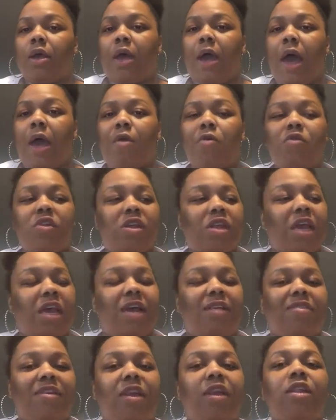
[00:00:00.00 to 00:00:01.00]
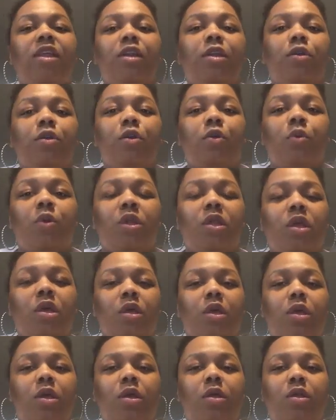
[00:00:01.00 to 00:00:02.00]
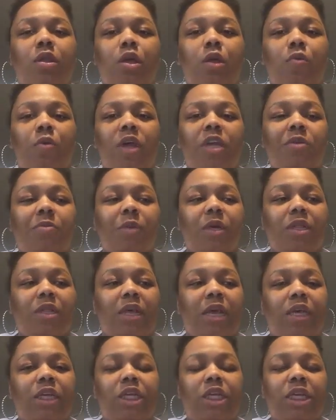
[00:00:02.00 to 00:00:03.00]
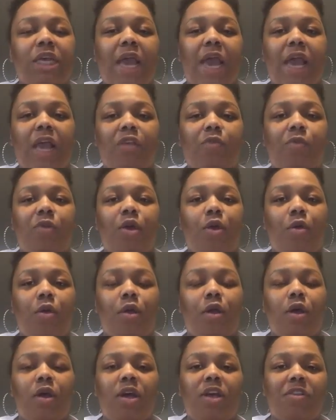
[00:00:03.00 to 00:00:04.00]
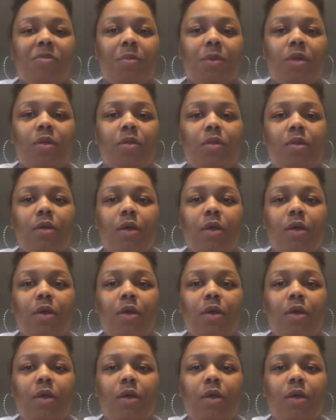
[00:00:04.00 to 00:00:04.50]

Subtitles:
I don't think that has anything to do with the arrangement that she has with her and her husband.